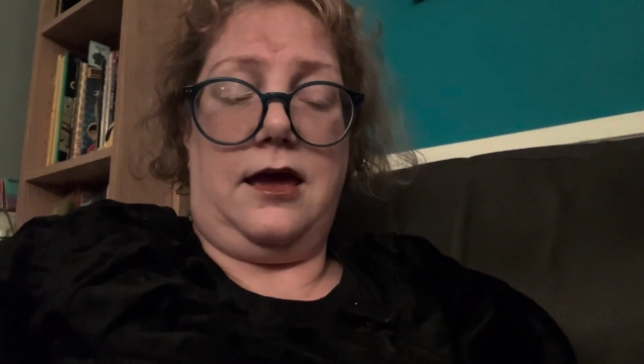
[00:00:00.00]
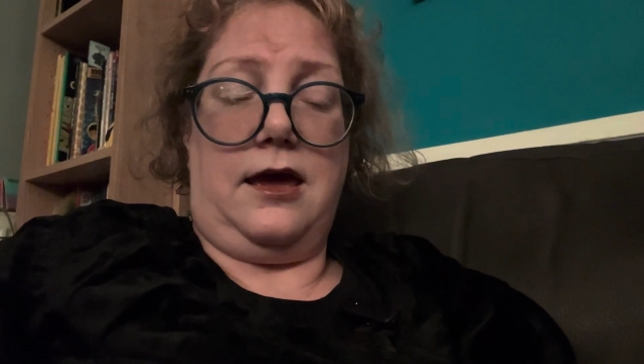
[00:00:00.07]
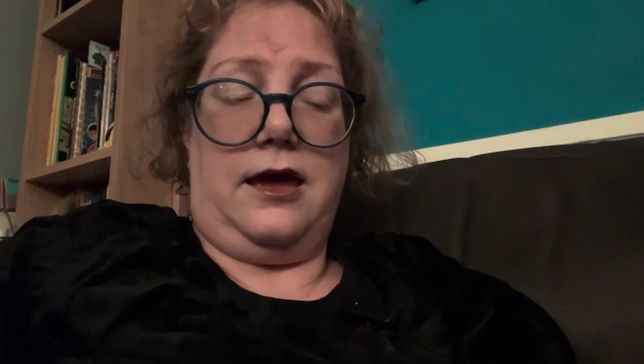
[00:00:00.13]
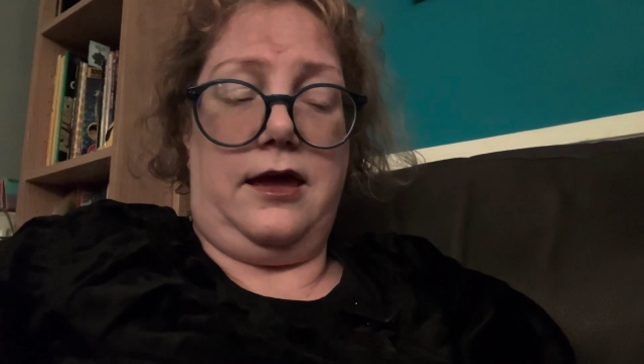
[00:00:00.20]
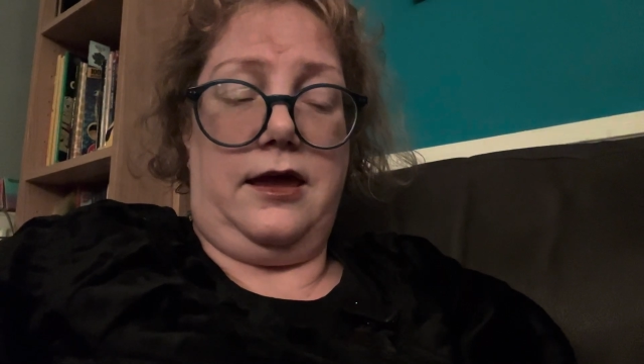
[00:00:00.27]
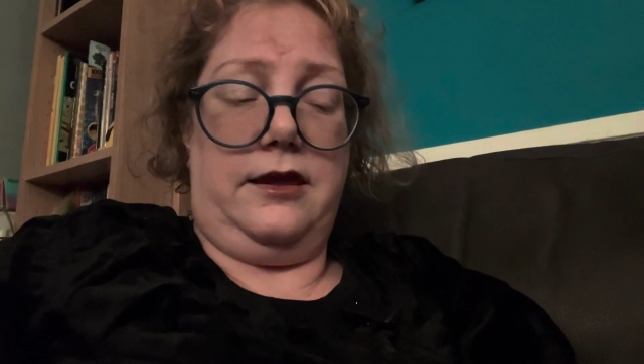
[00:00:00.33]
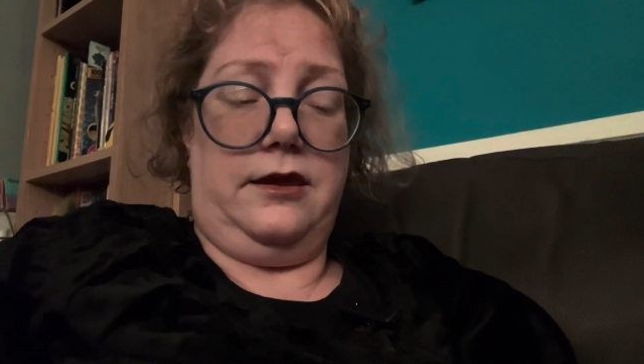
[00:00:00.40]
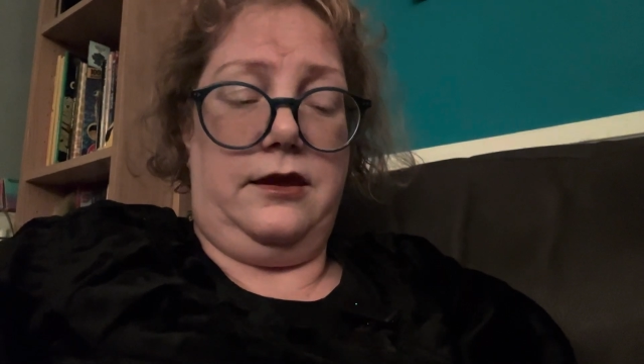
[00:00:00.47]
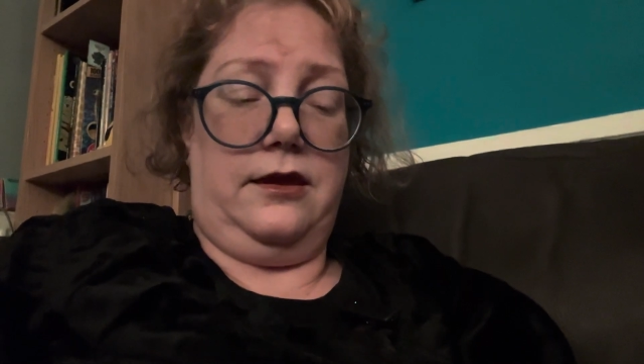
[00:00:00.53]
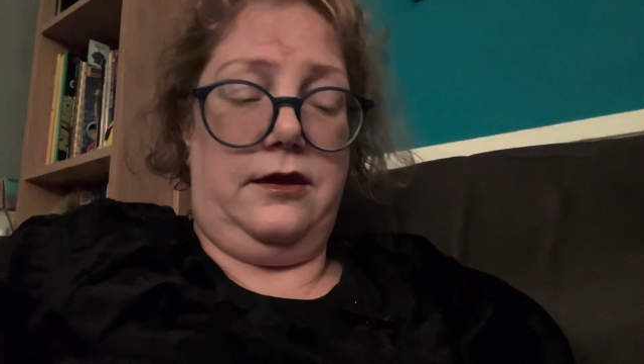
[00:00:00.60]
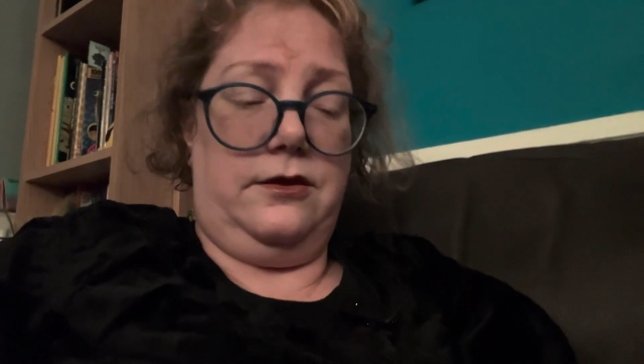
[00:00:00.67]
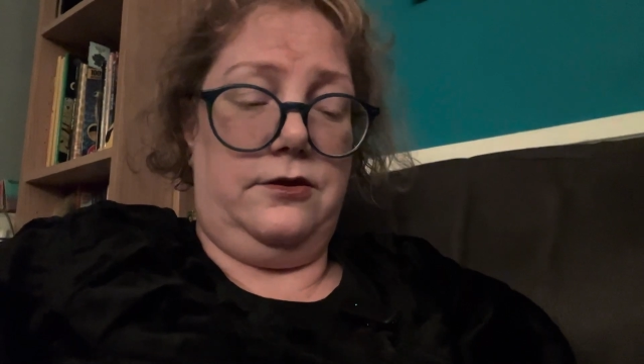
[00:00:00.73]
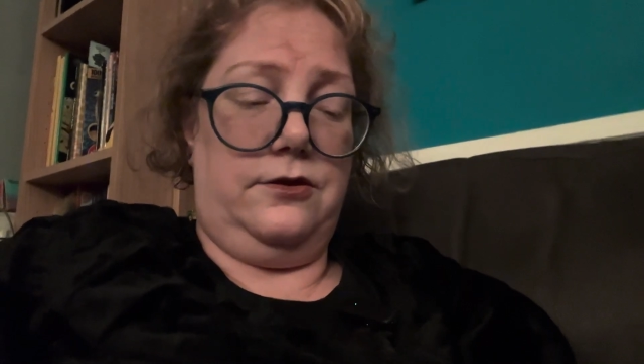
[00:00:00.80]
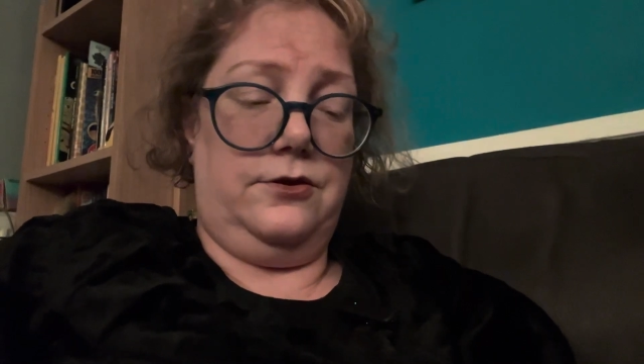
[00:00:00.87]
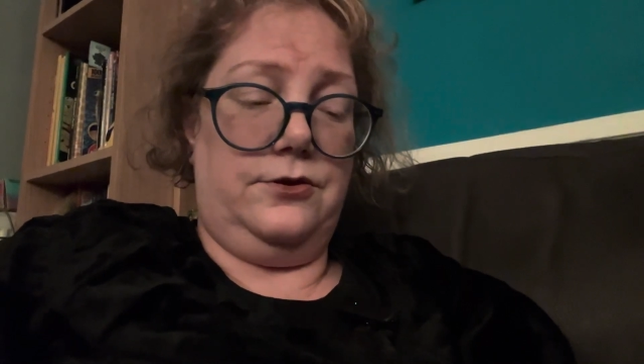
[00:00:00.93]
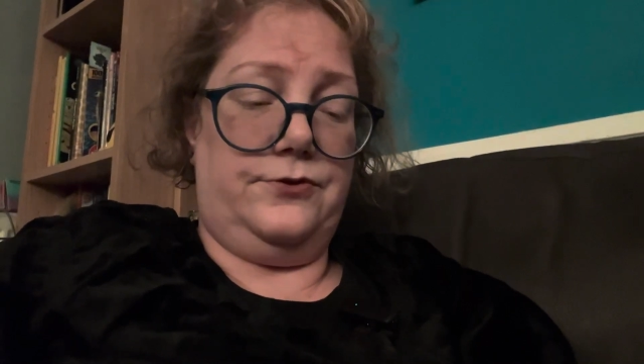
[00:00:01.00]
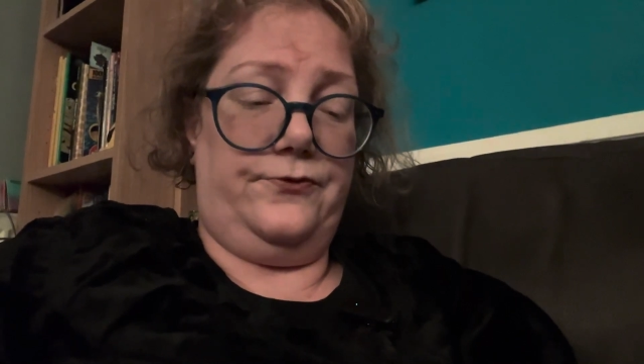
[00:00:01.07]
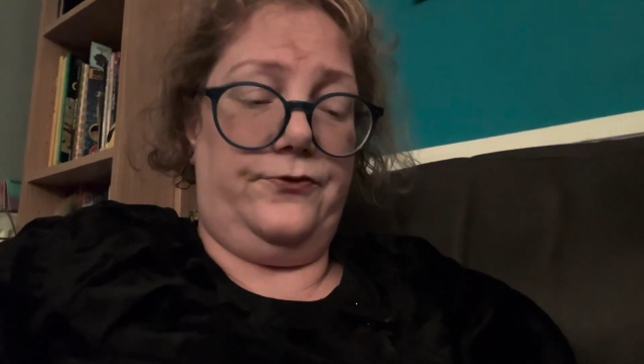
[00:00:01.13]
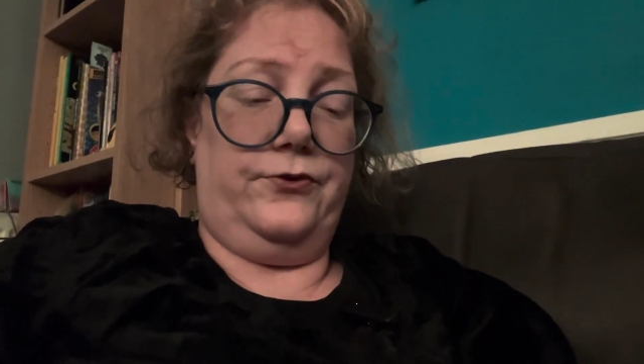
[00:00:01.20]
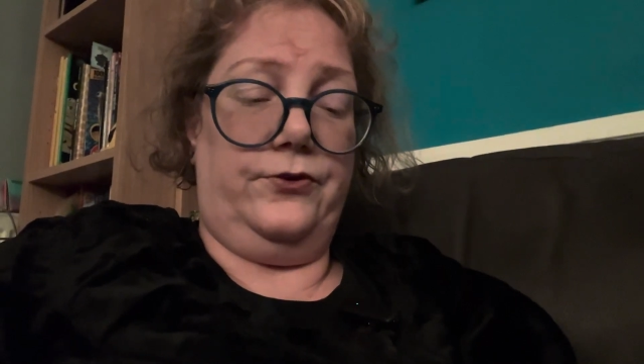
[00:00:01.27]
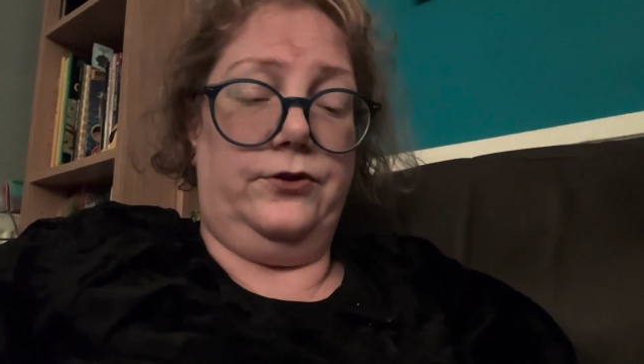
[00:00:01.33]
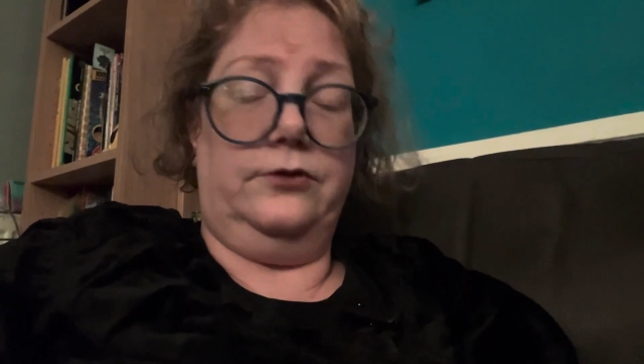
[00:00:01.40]
a
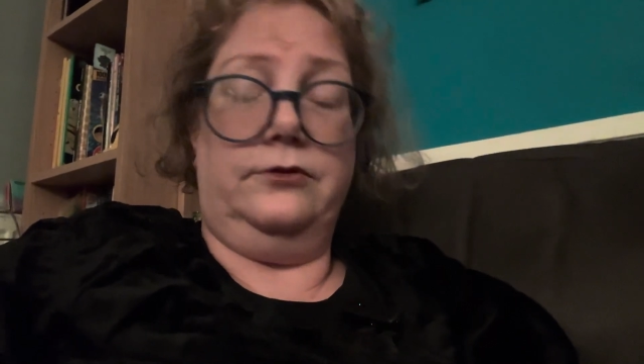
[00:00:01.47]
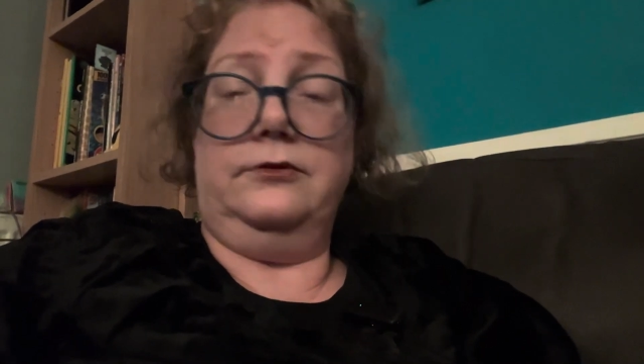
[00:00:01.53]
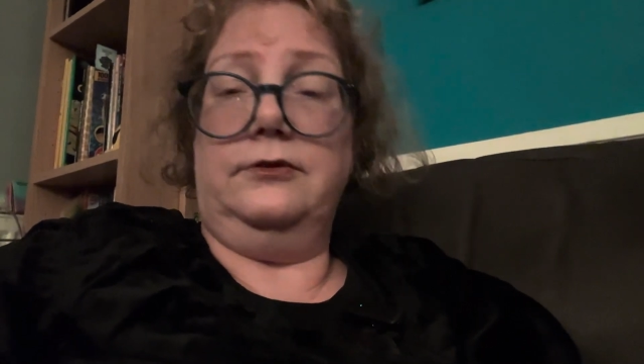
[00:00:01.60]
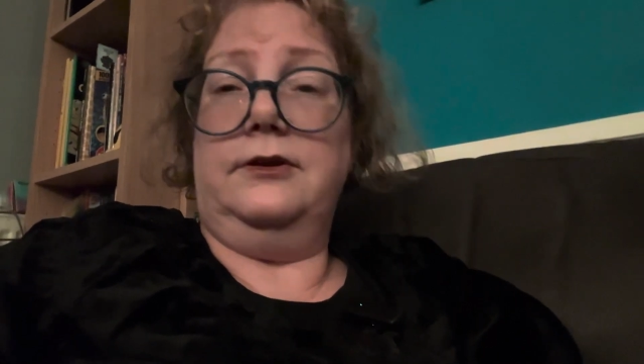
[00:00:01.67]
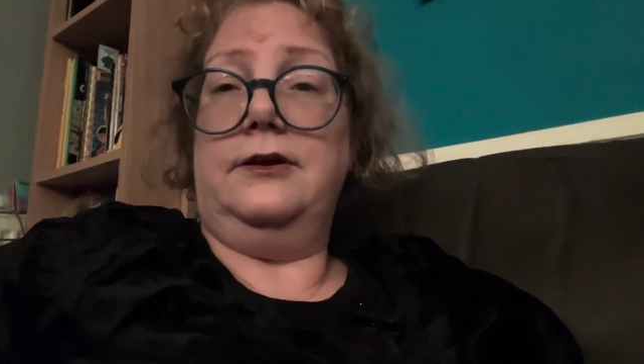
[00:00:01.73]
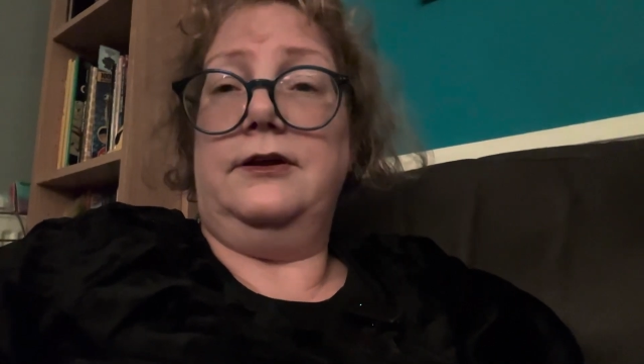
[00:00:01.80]
useful